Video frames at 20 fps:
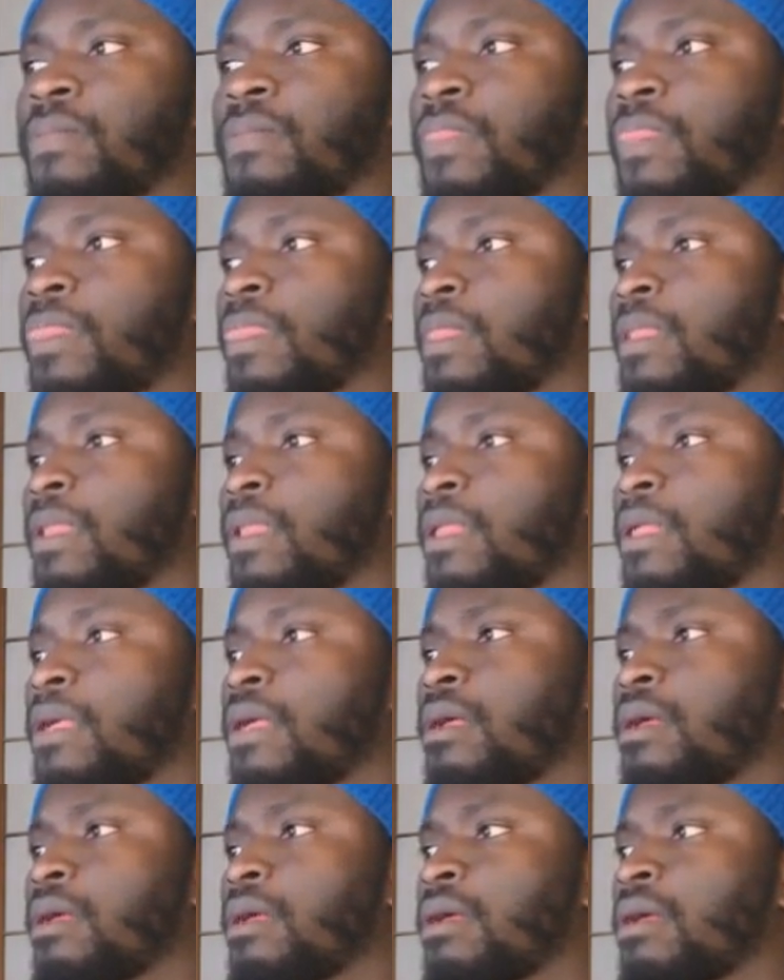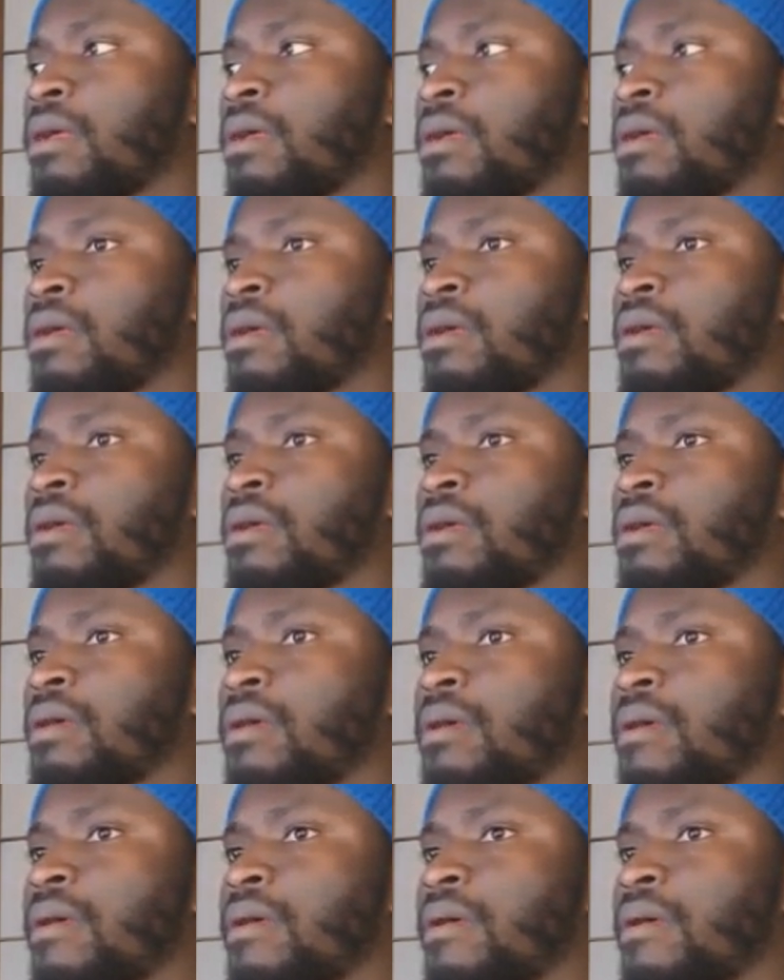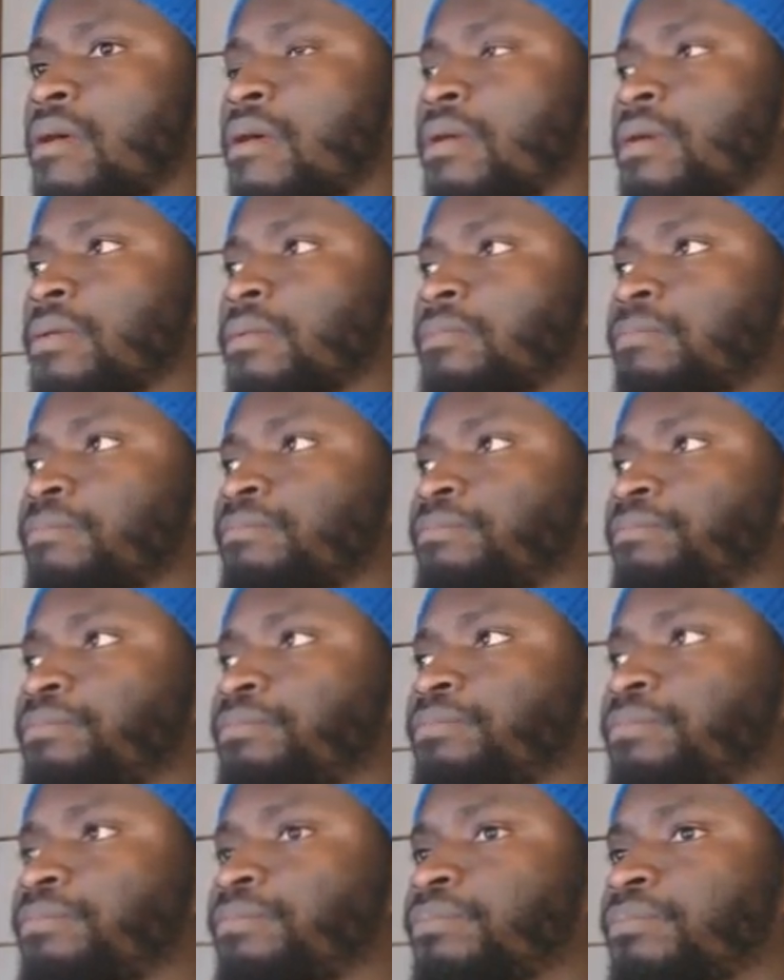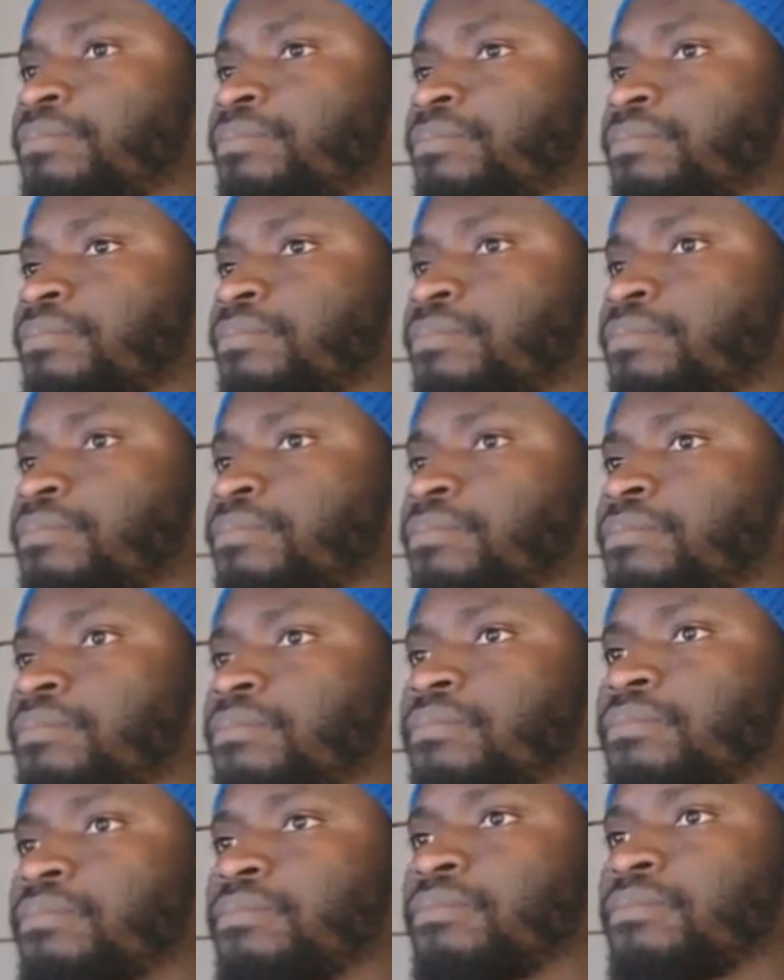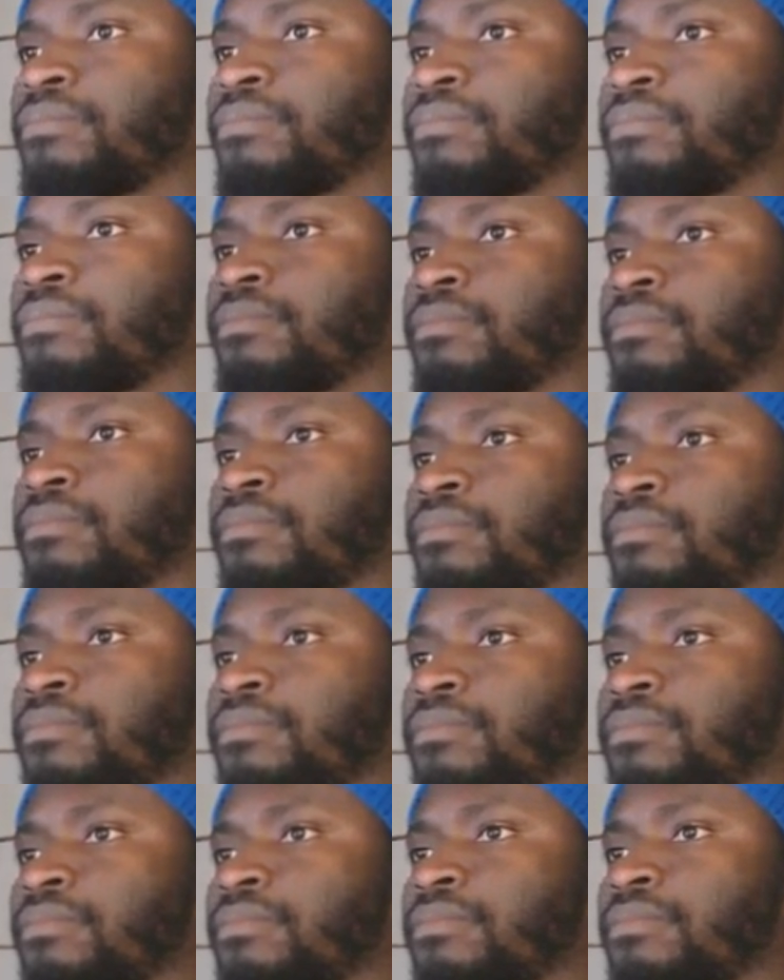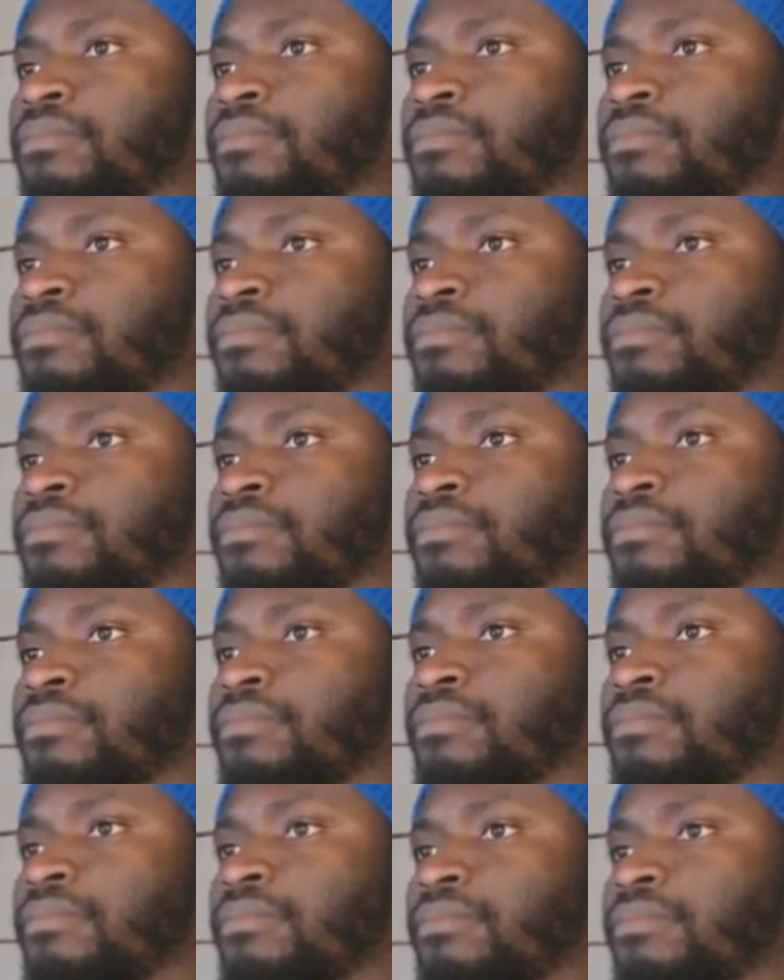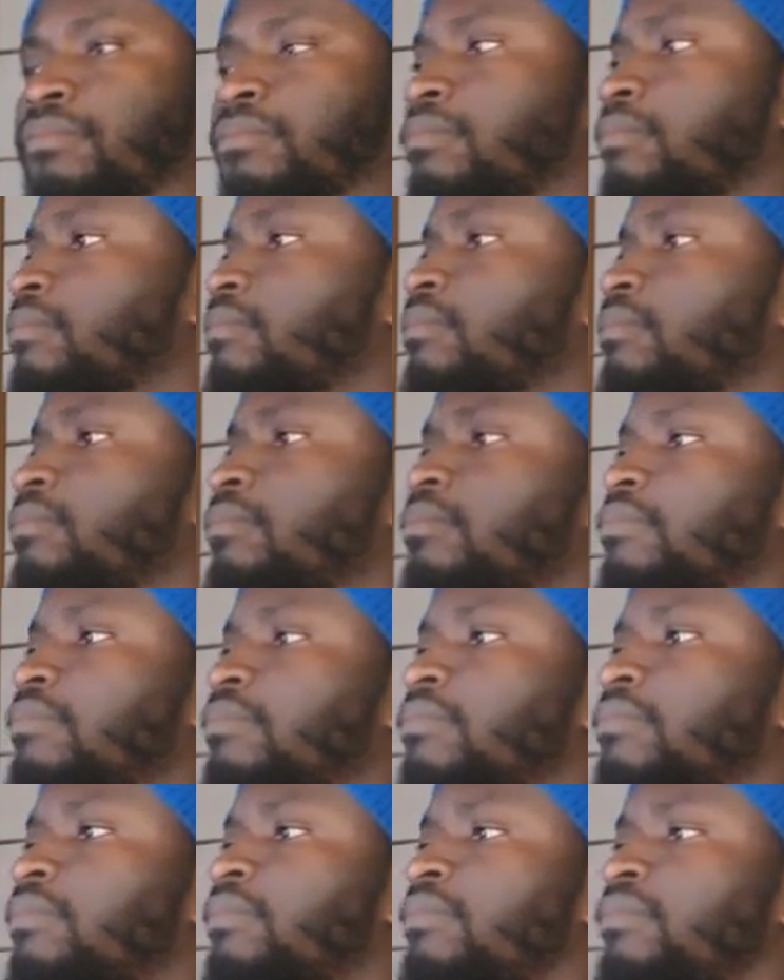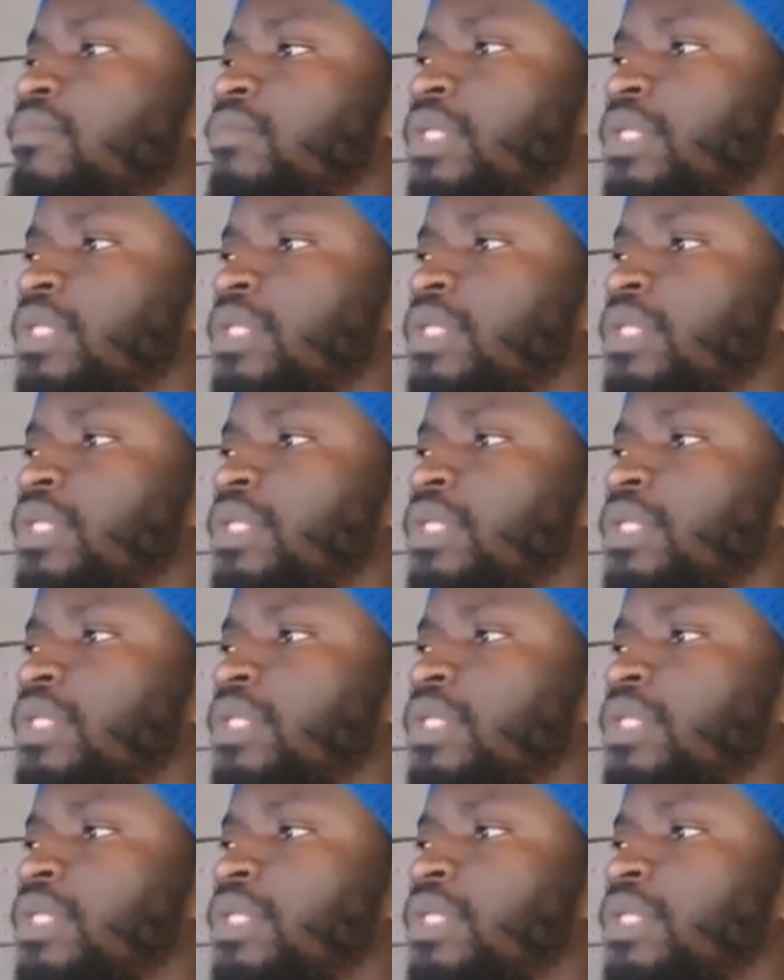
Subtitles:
Nobody speaks.